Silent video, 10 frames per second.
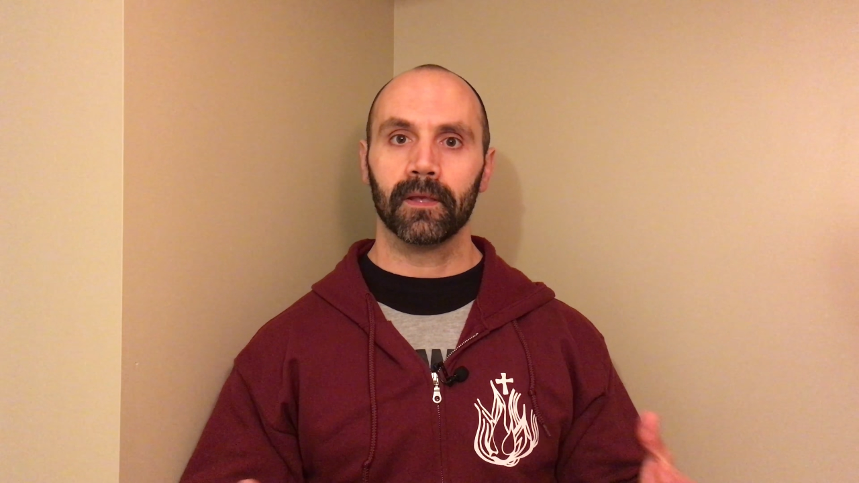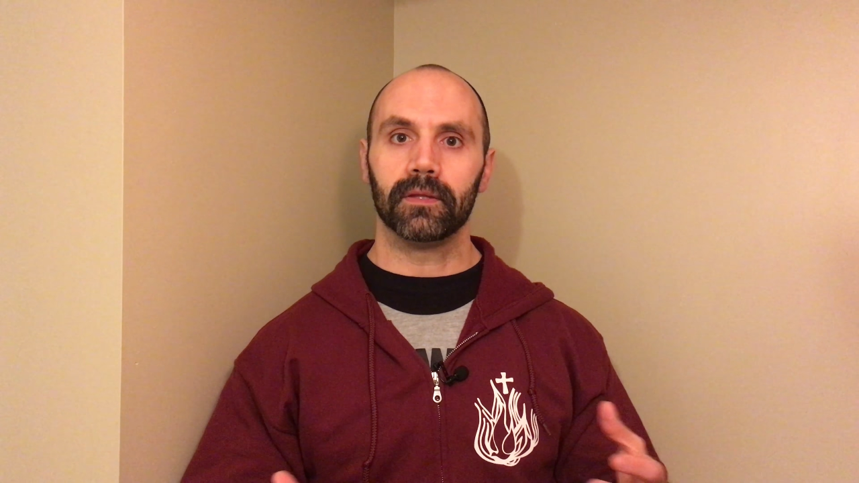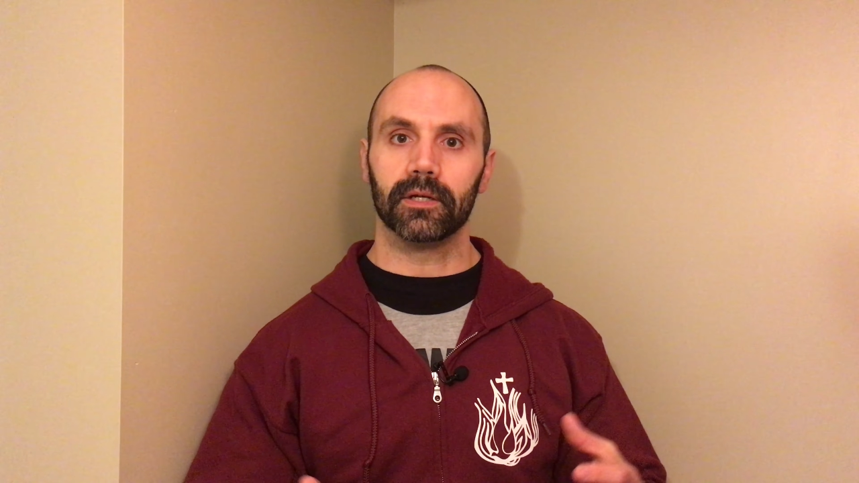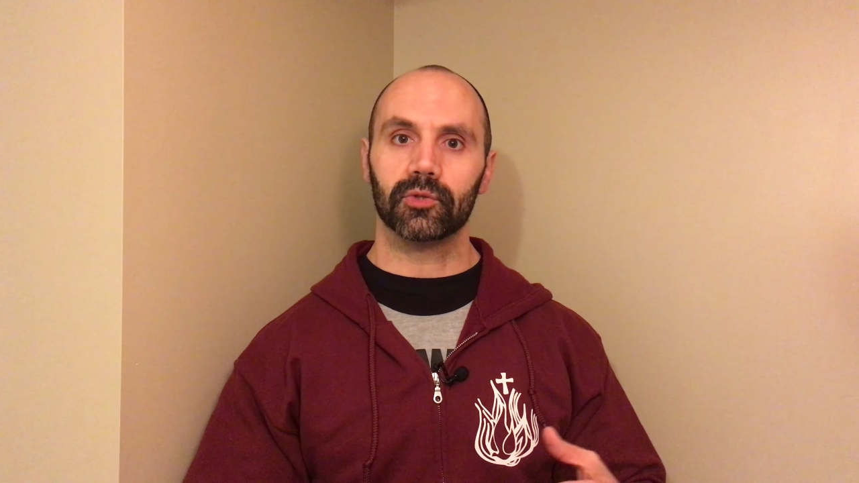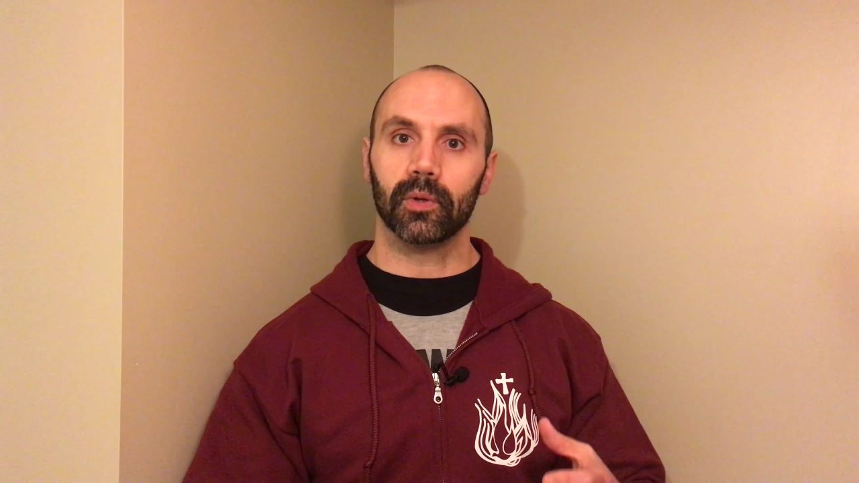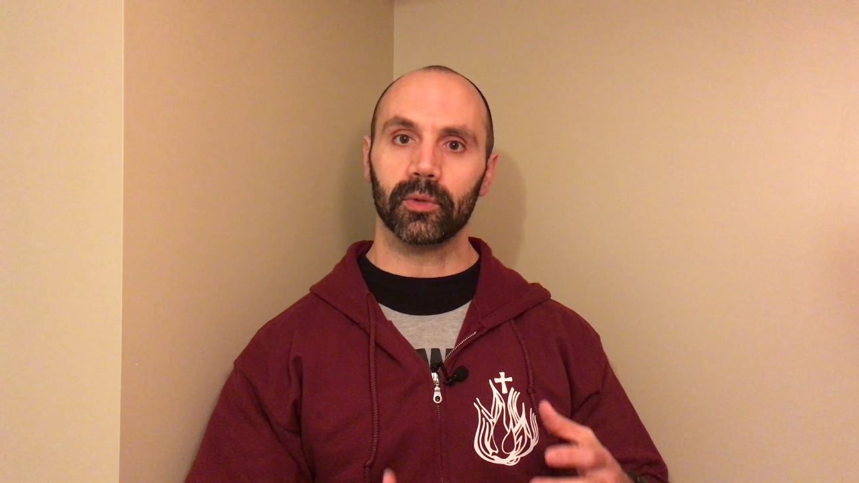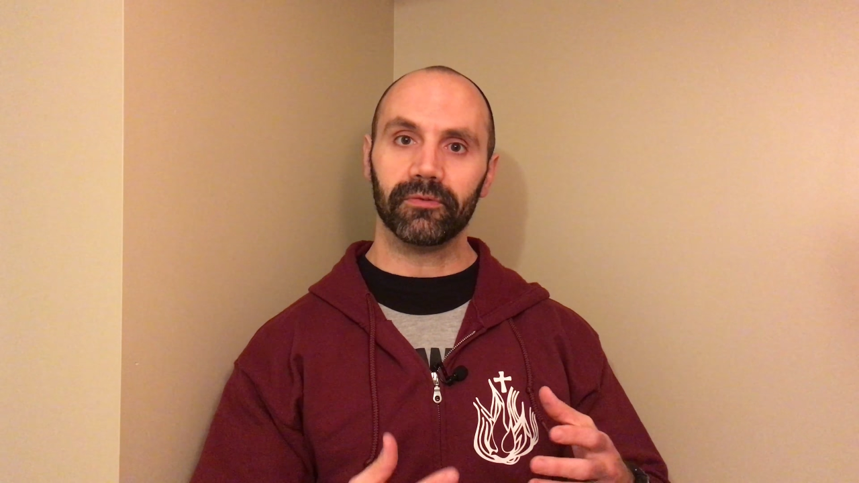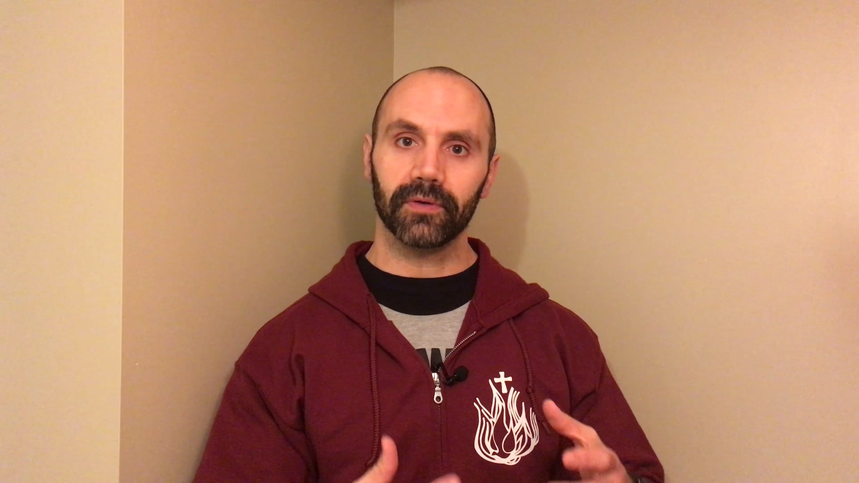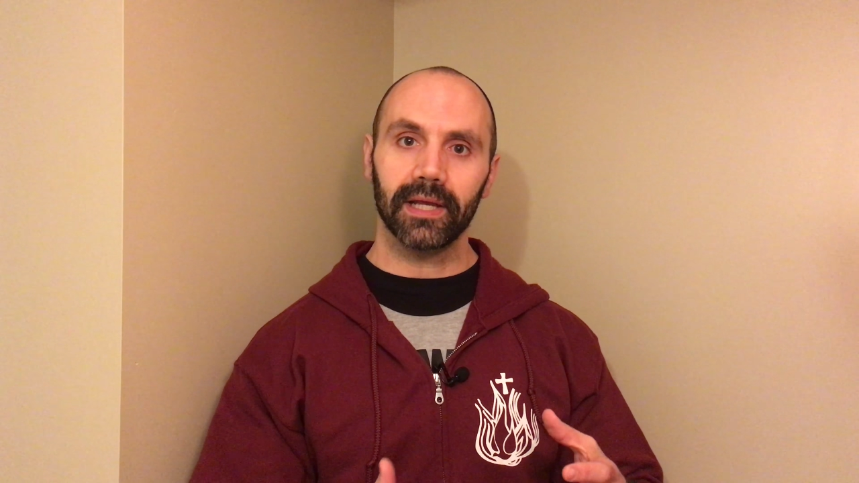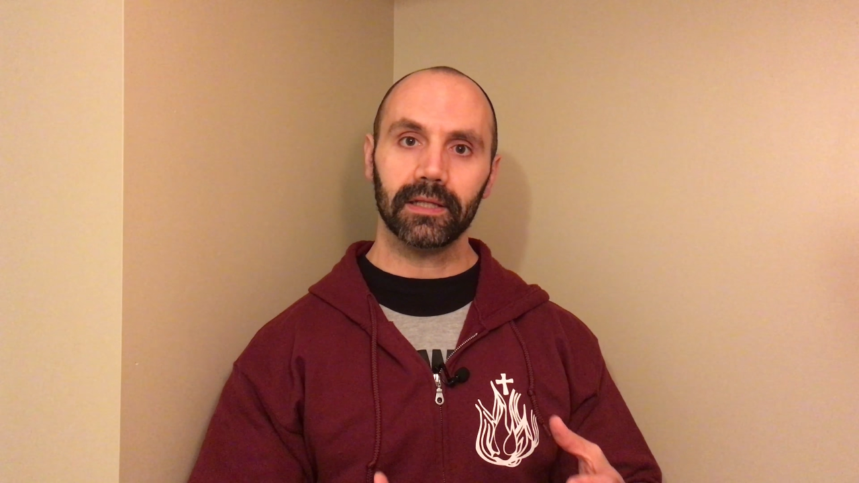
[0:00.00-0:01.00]
that it's when we
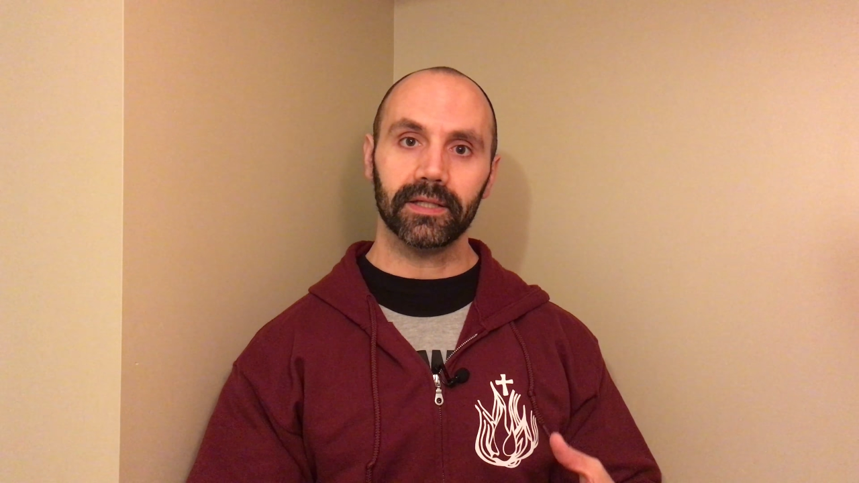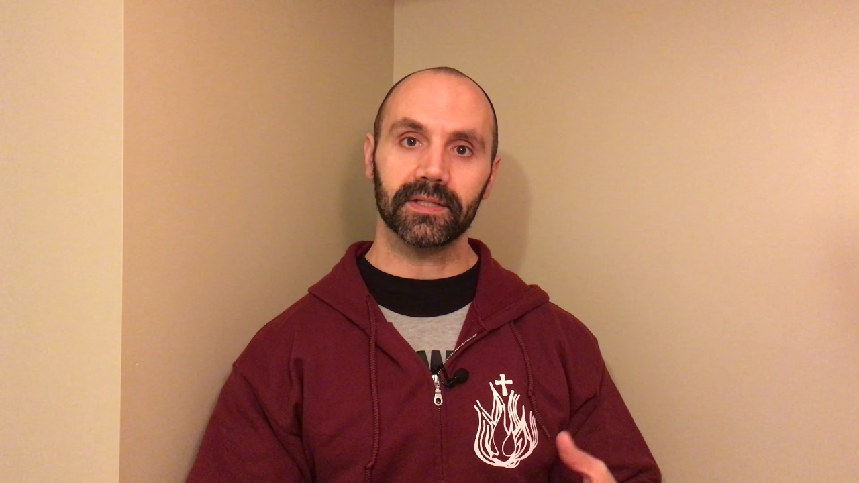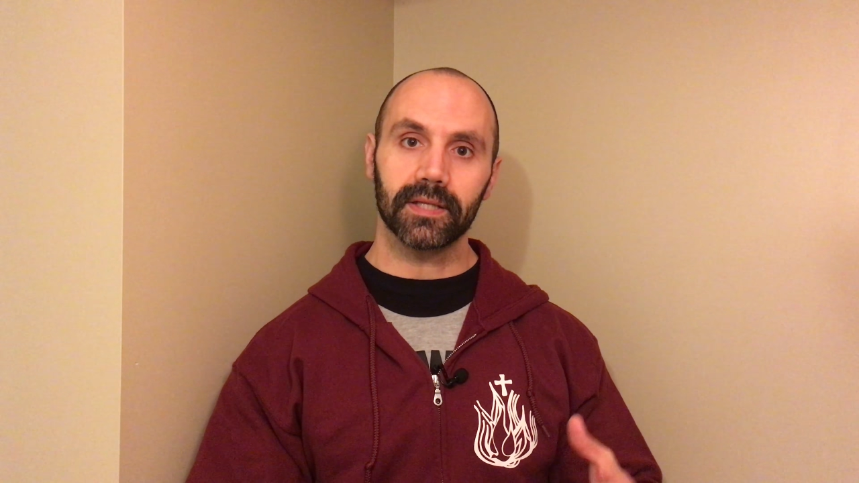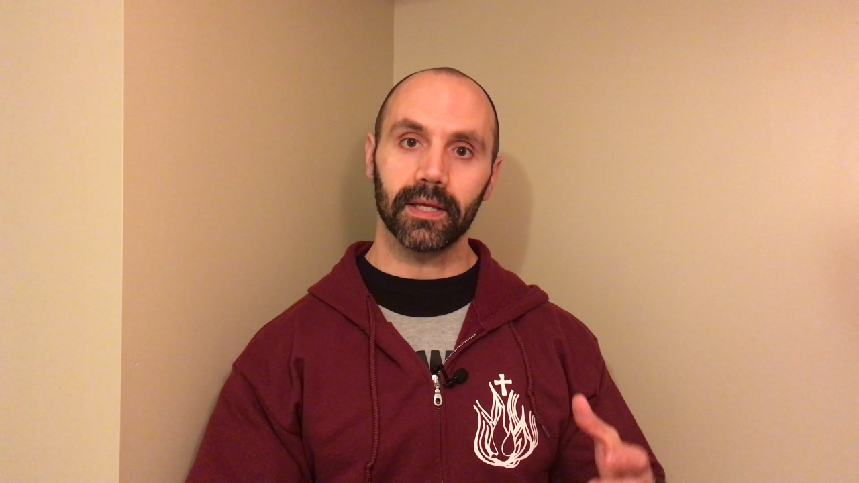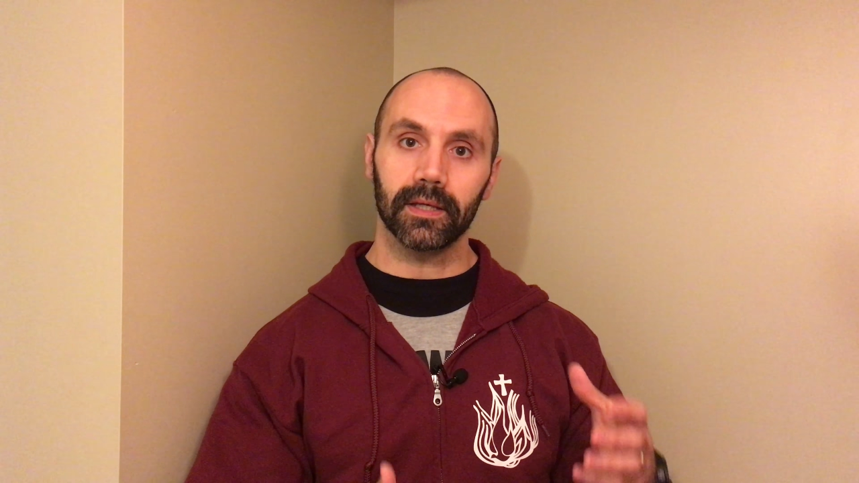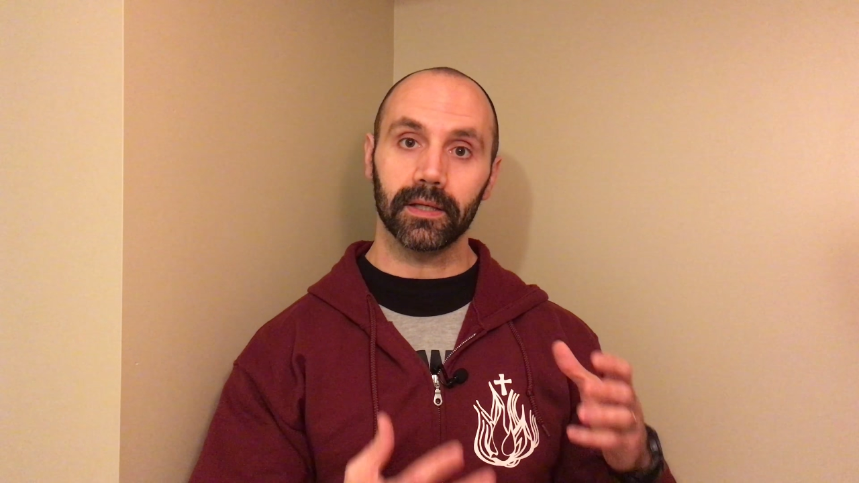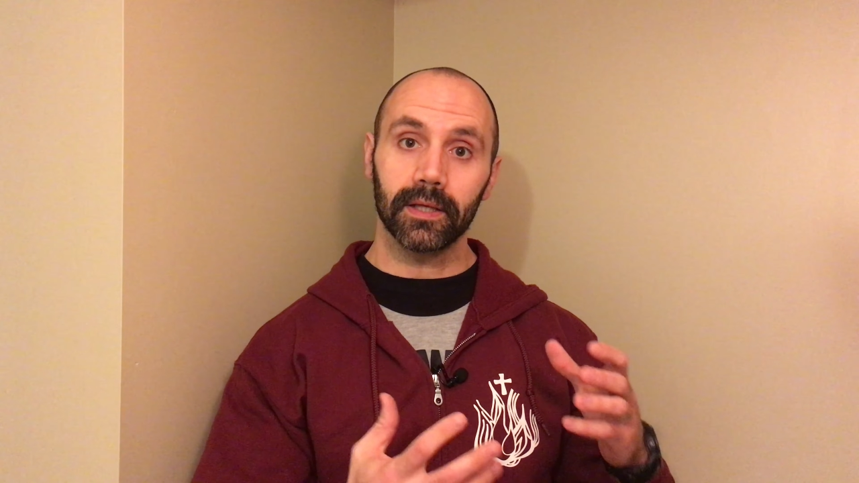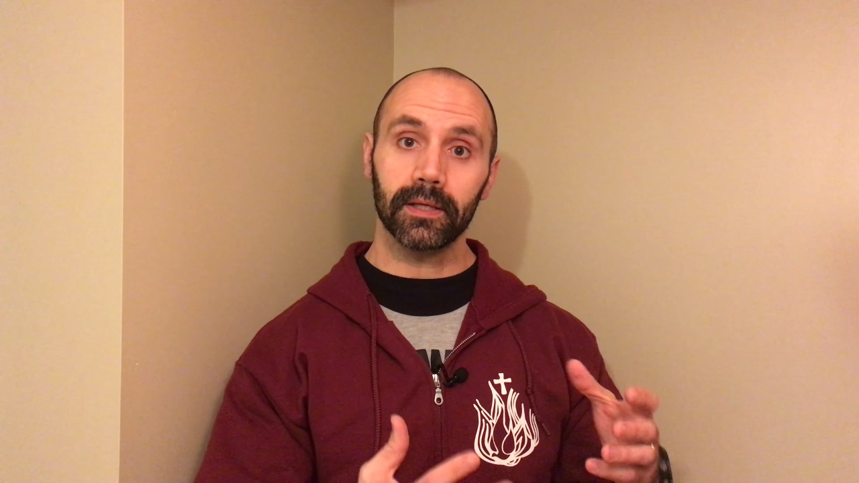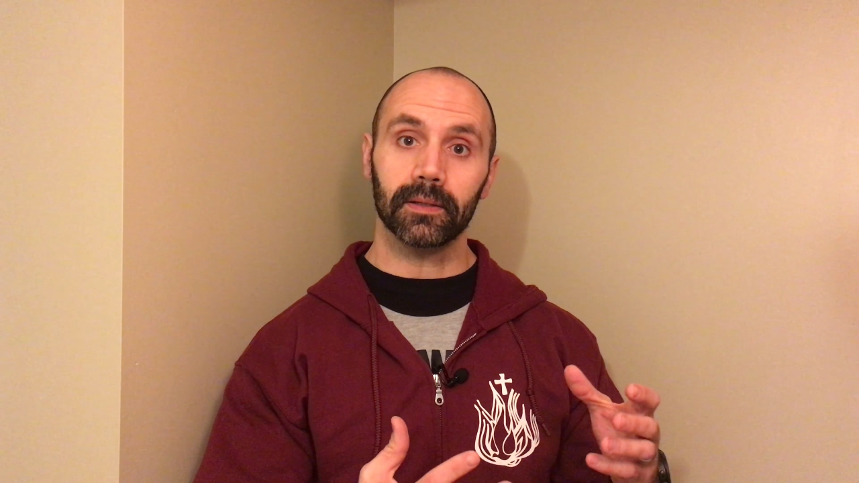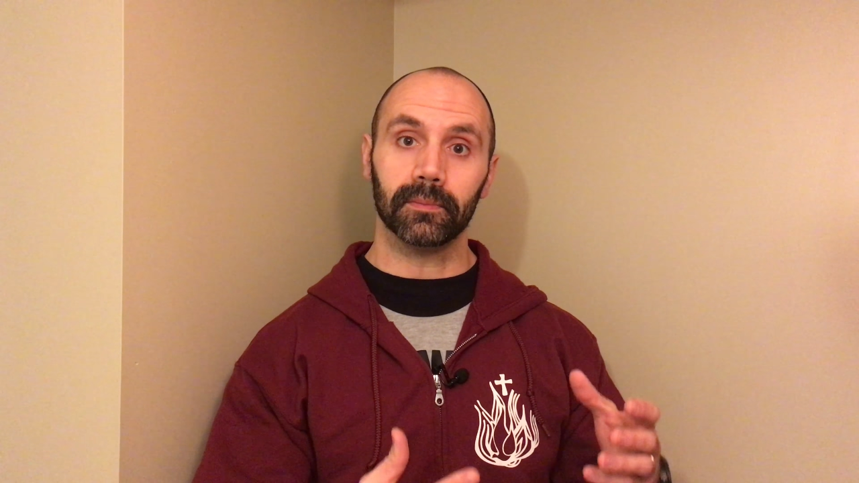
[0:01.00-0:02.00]
finally attain
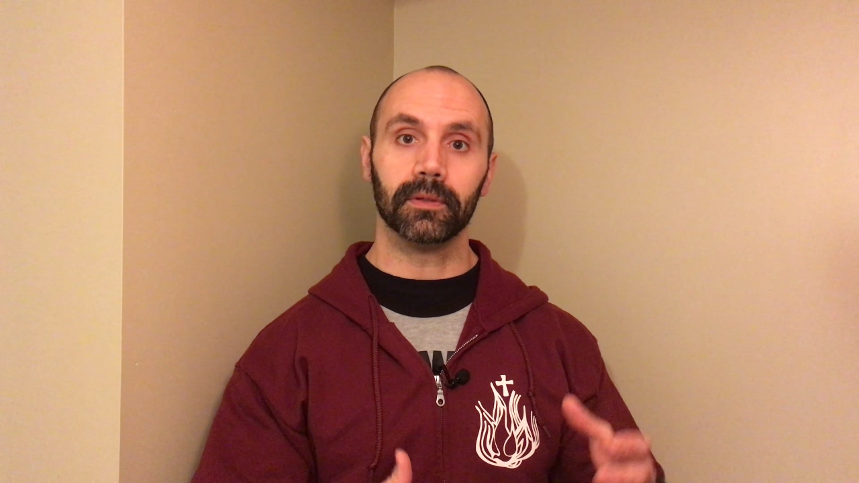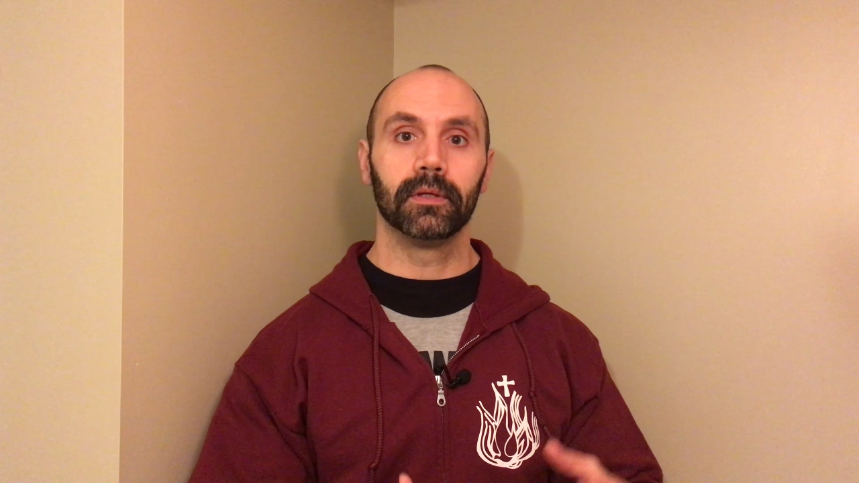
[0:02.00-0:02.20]
him